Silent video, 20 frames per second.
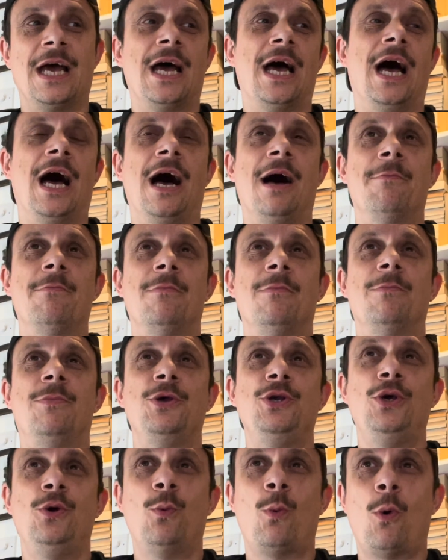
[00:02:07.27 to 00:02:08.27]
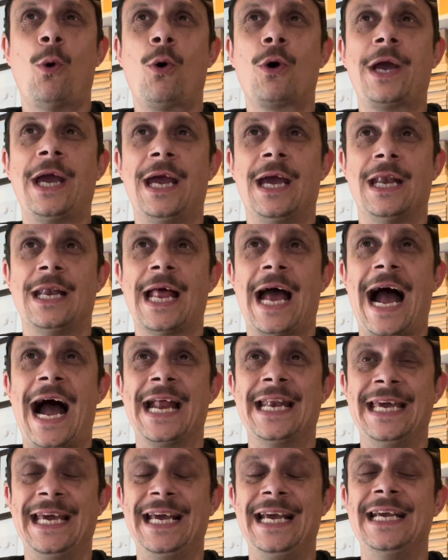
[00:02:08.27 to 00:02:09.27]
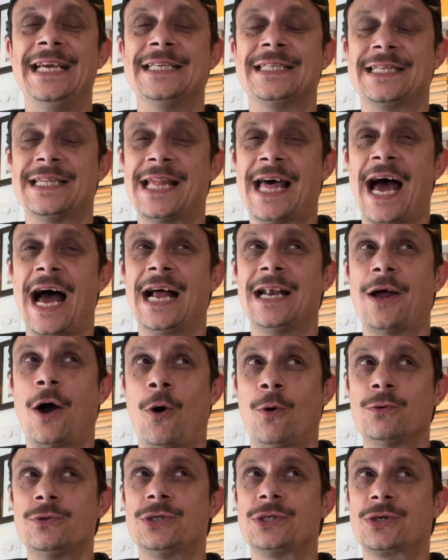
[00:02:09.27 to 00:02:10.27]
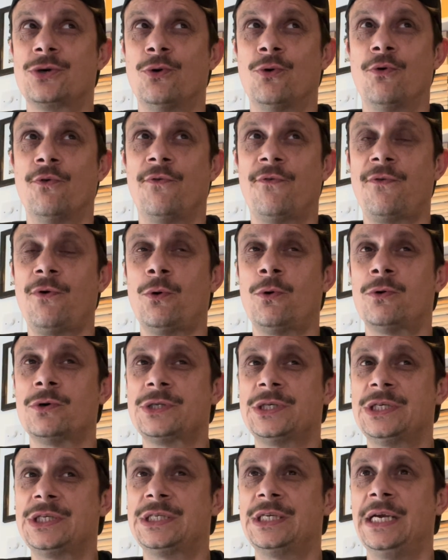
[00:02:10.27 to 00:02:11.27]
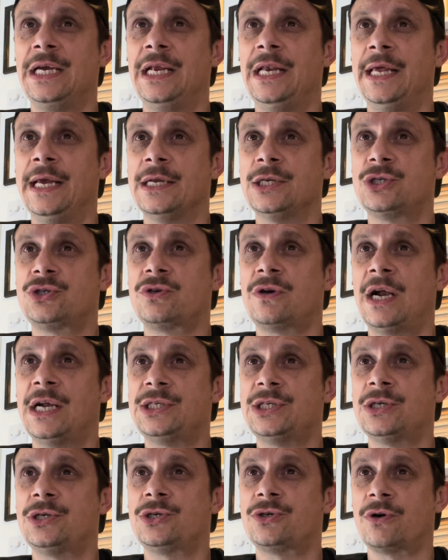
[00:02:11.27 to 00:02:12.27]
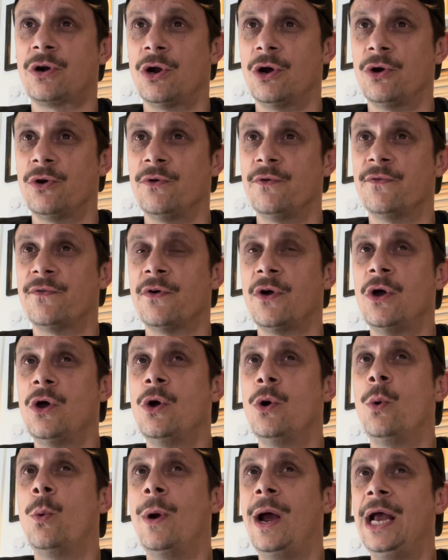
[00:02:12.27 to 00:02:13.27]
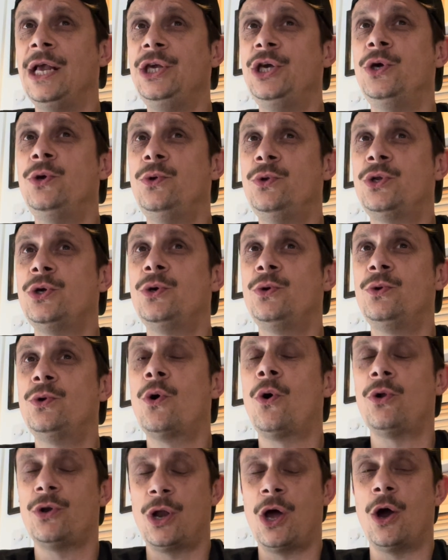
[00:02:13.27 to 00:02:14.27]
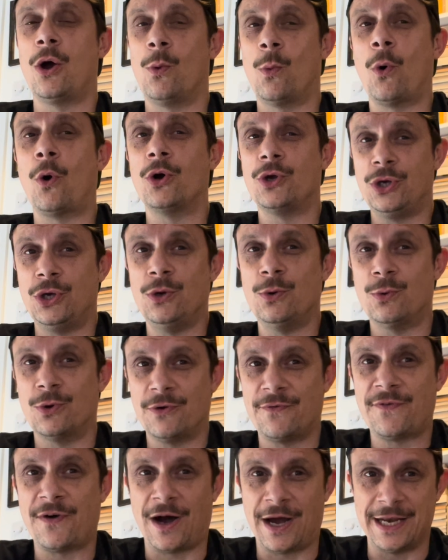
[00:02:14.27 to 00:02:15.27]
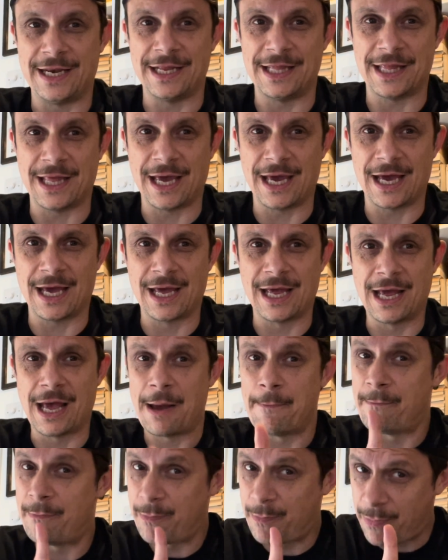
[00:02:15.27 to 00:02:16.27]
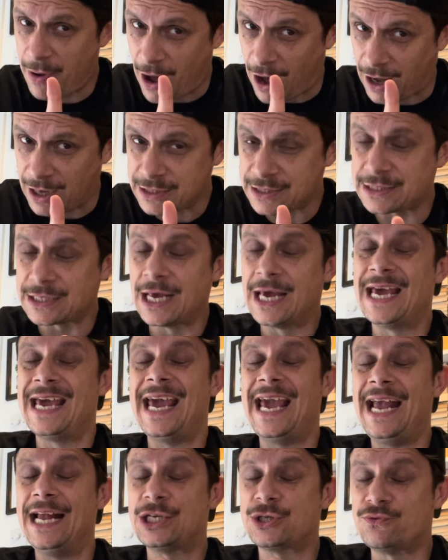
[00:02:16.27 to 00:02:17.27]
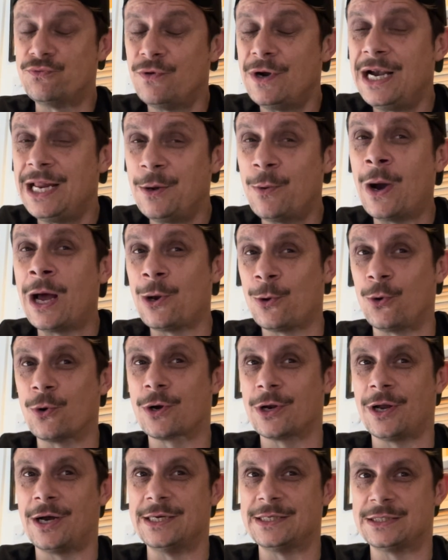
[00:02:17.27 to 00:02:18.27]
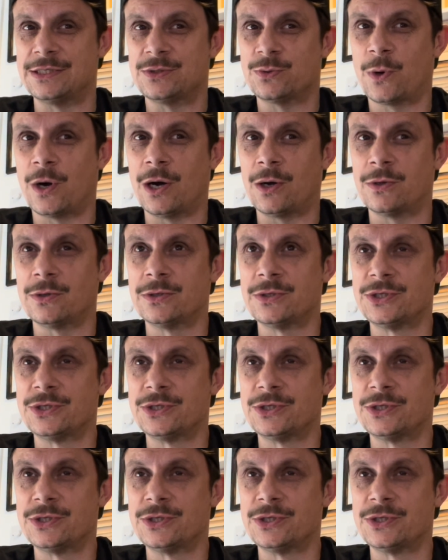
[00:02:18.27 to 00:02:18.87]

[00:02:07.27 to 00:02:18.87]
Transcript: But you walk in and it is that old school floor to ceiling treasure trove where you do not know what you would find in there. But it's really well organized as well.